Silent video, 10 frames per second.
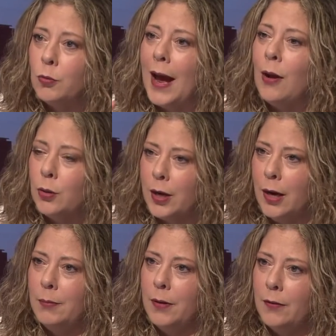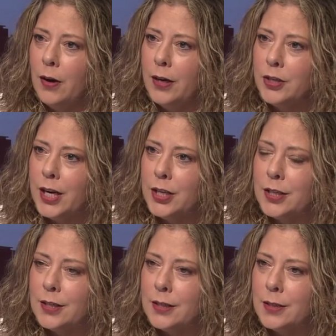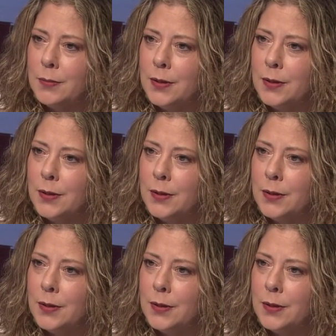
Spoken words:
the outcome of our education system?